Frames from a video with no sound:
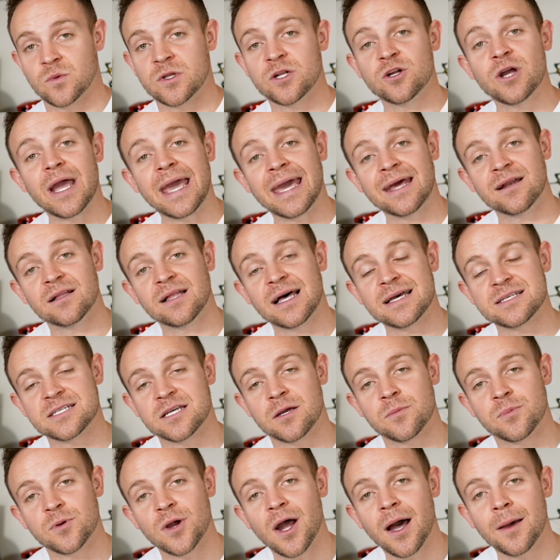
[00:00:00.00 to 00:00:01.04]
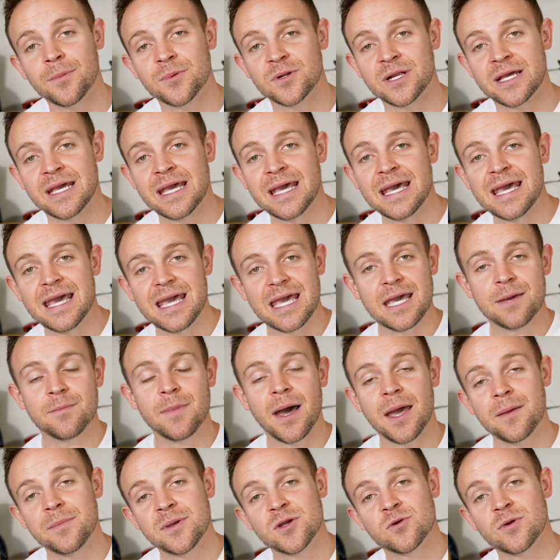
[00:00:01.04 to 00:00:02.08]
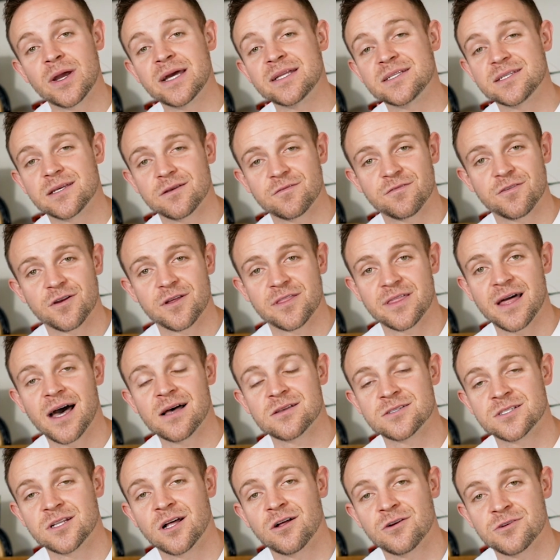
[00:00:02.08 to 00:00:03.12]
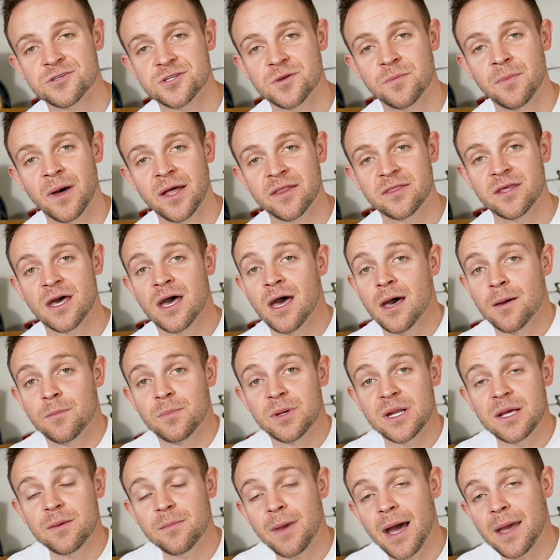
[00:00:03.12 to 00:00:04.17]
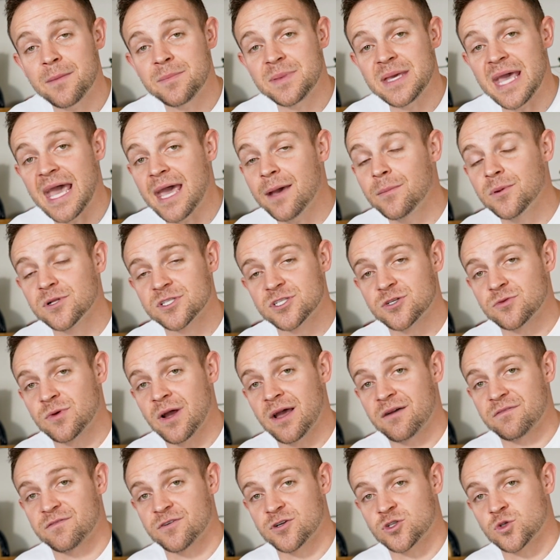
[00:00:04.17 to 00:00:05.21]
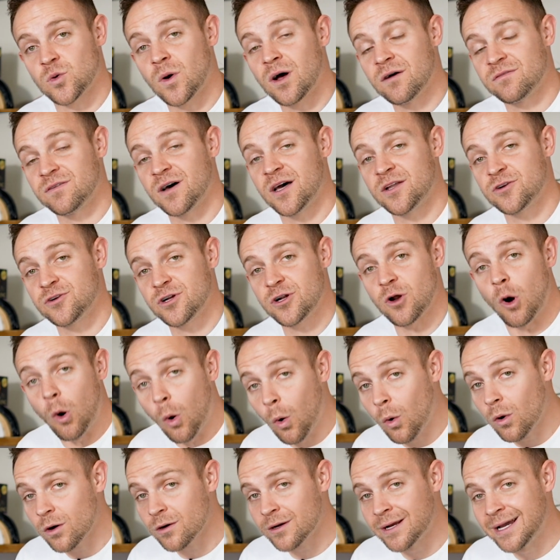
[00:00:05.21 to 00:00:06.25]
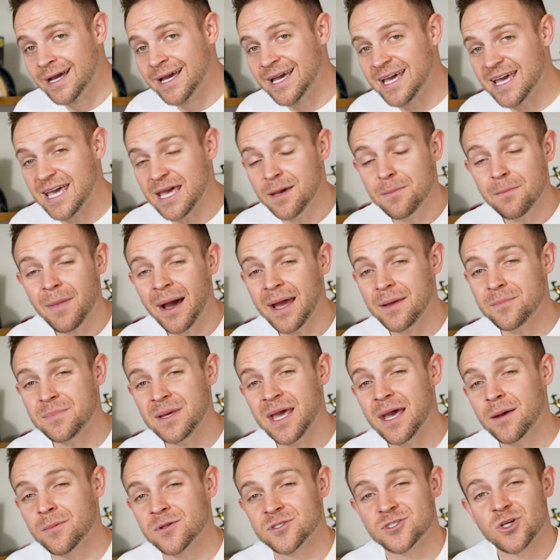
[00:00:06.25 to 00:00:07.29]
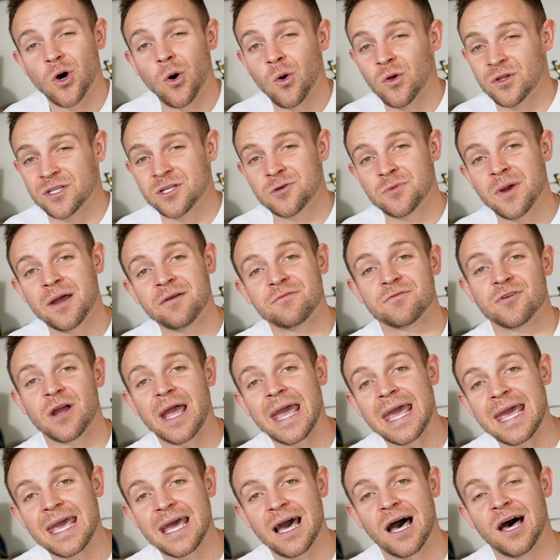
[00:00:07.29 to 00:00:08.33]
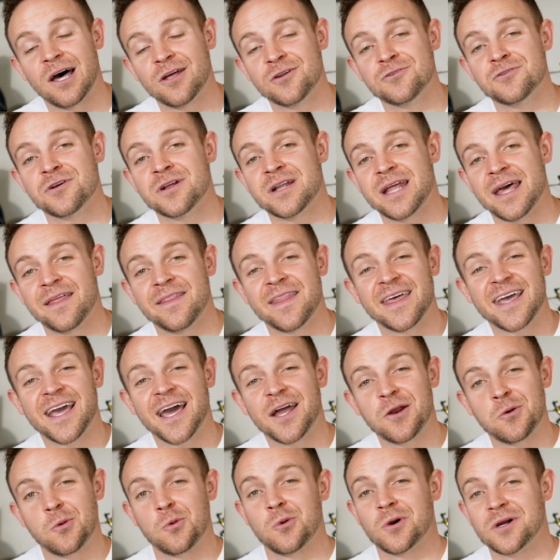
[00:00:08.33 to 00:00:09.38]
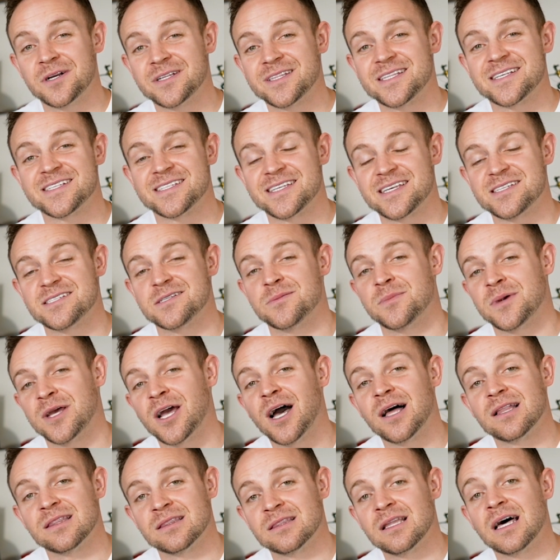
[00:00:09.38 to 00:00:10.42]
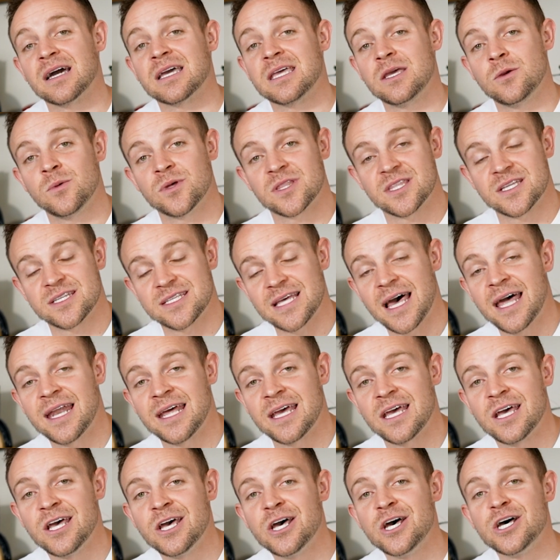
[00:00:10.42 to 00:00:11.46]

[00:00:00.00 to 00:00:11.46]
When you're analyzing a property, it might be renting for one thousand dollars a month, but it might be able to rent for twelve hundred dollars, or it might be able to only rent for eight hundred dollars, and they kind of worked the system and got lucky with a tenant.